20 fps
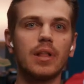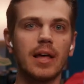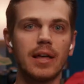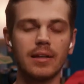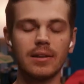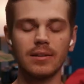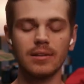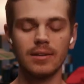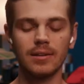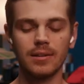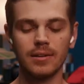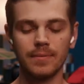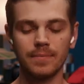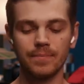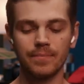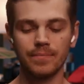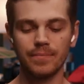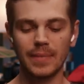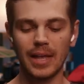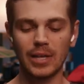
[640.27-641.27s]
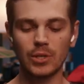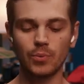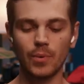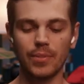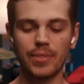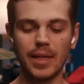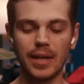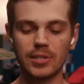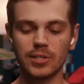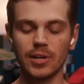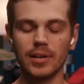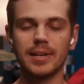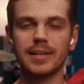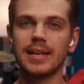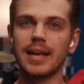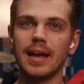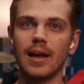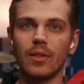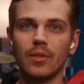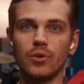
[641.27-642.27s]
line is when things started
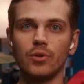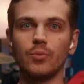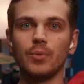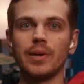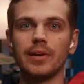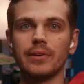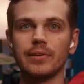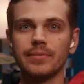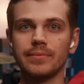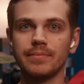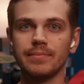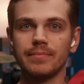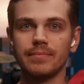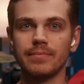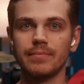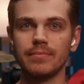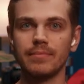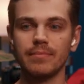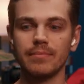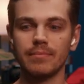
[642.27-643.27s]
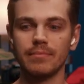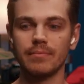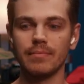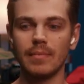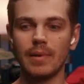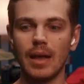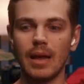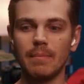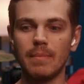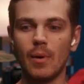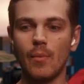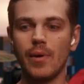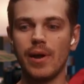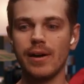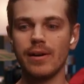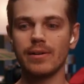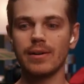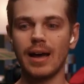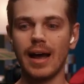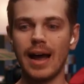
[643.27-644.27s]
to get a little weird. And by
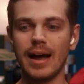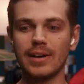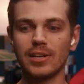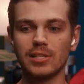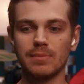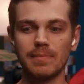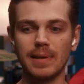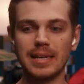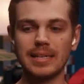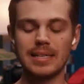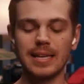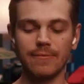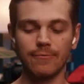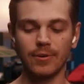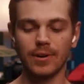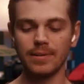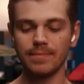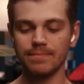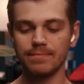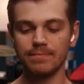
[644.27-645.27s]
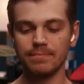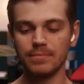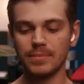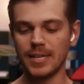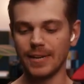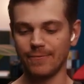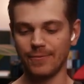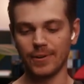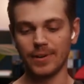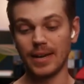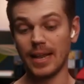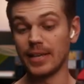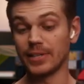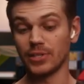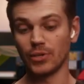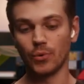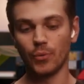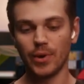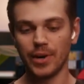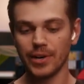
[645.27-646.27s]
weird, I just mean different. Different
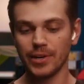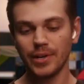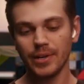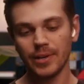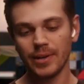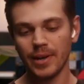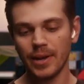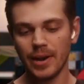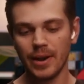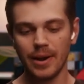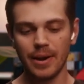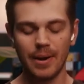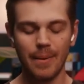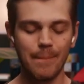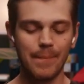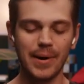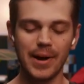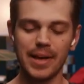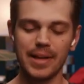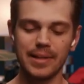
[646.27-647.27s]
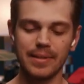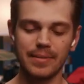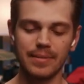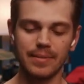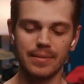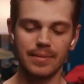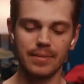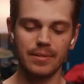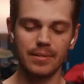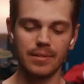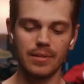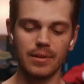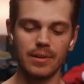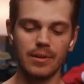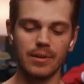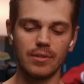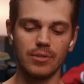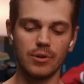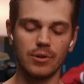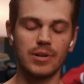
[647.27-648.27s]
isn't weird, but
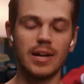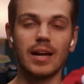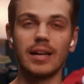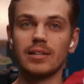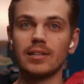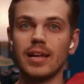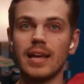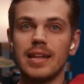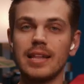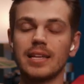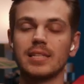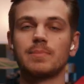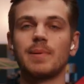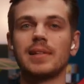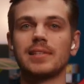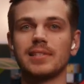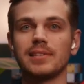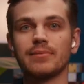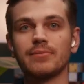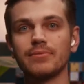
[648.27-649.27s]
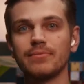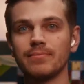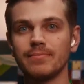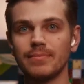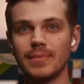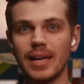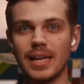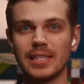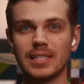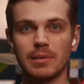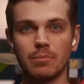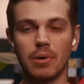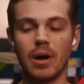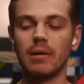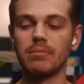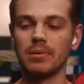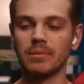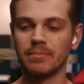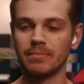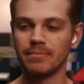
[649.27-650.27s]
they're not inexpensive is the
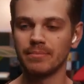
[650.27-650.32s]
problem.